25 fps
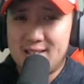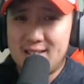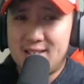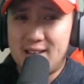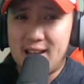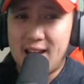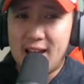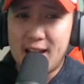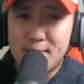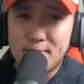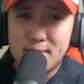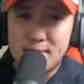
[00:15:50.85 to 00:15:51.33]

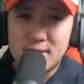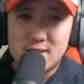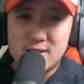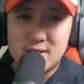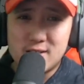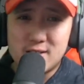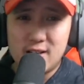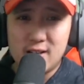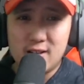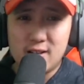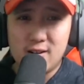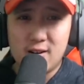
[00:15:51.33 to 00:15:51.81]
damage
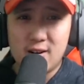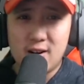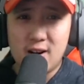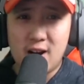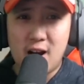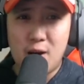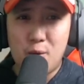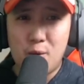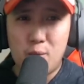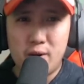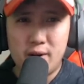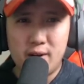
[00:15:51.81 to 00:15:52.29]
dealer.
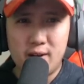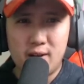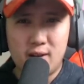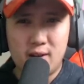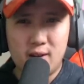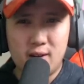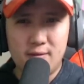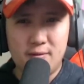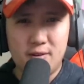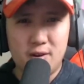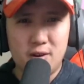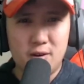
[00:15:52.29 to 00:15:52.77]
I want to
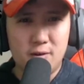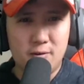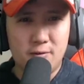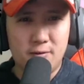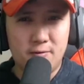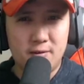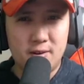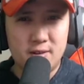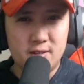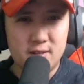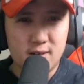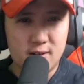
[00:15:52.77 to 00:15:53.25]
give you
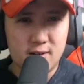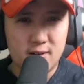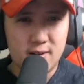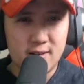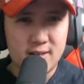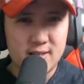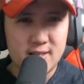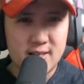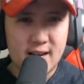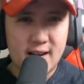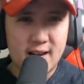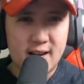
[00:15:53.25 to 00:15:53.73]

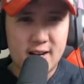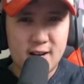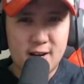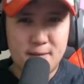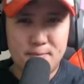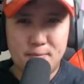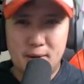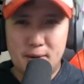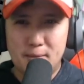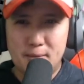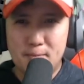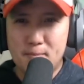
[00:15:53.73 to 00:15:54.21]
physical attack
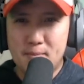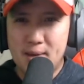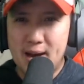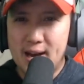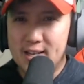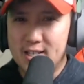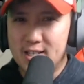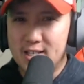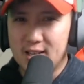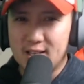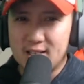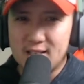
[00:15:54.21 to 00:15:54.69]
up and
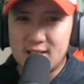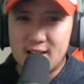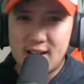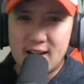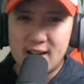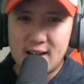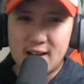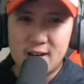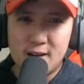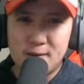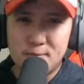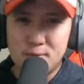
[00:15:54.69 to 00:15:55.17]
magic
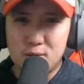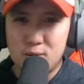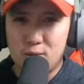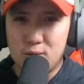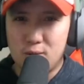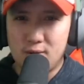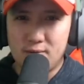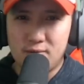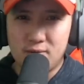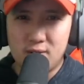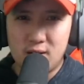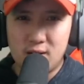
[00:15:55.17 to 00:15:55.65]
attack up
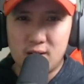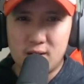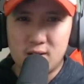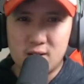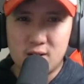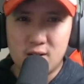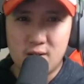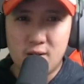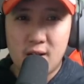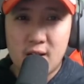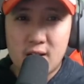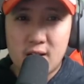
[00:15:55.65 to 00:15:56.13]
sort of thing.
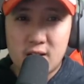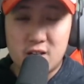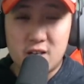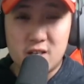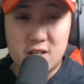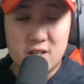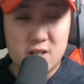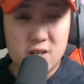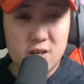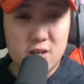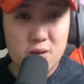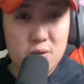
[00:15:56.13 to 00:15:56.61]
So
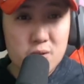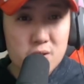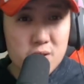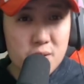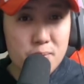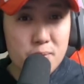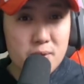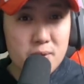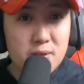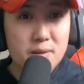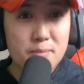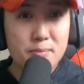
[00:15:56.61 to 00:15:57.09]
she's
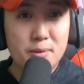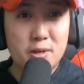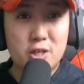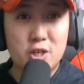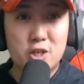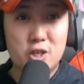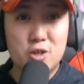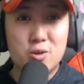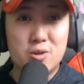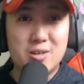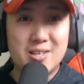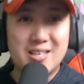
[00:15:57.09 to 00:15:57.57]
usable,
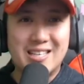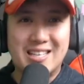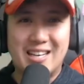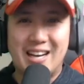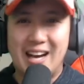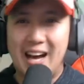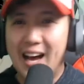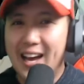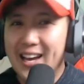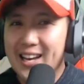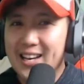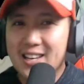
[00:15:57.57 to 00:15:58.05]
but you
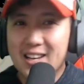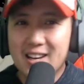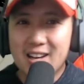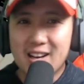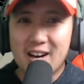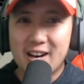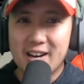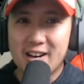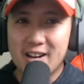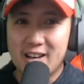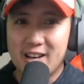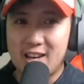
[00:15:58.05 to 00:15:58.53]
kind of
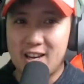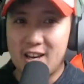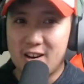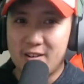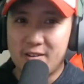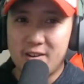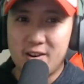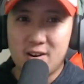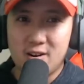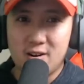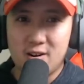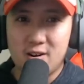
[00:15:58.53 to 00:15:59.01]
gotta
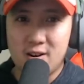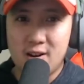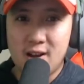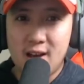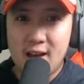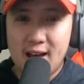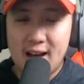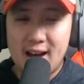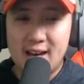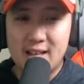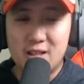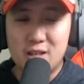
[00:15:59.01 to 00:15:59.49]
carry her
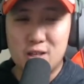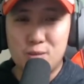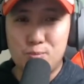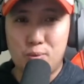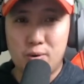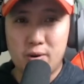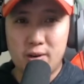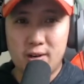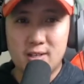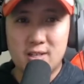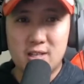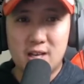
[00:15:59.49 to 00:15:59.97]
at this
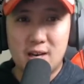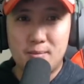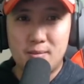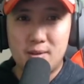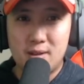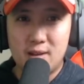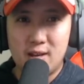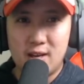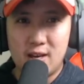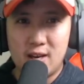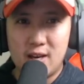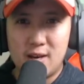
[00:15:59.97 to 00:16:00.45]
point in time of
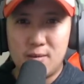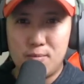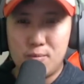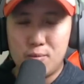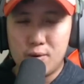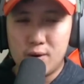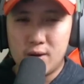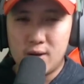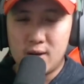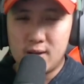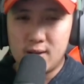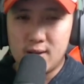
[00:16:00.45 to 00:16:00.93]
the game
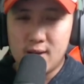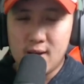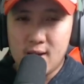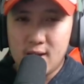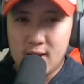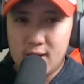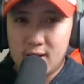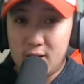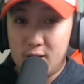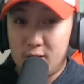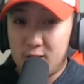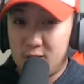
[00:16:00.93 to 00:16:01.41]
with,
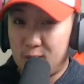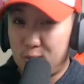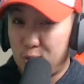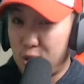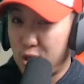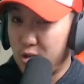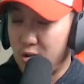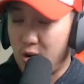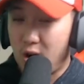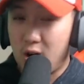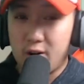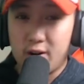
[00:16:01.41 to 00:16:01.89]
you know, some
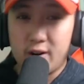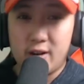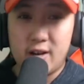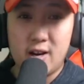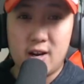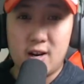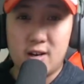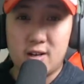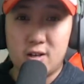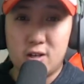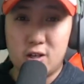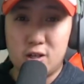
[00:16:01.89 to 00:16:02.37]
stronger
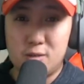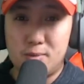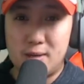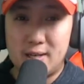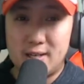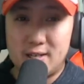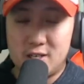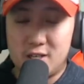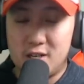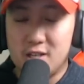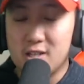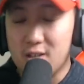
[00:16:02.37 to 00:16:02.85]
characters,
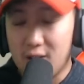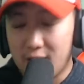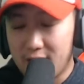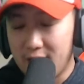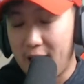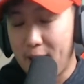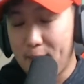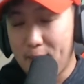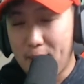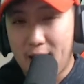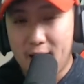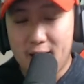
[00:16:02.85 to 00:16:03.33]
but she's on
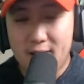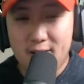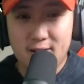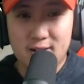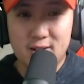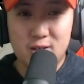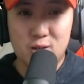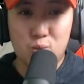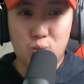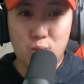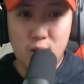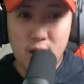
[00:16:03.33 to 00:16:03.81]
that banner
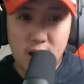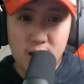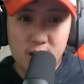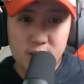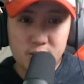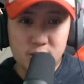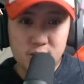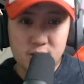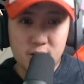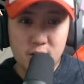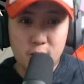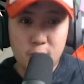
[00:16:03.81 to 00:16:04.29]
as
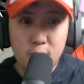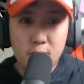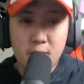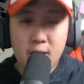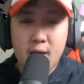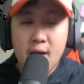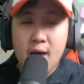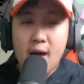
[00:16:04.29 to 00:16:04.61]
well. So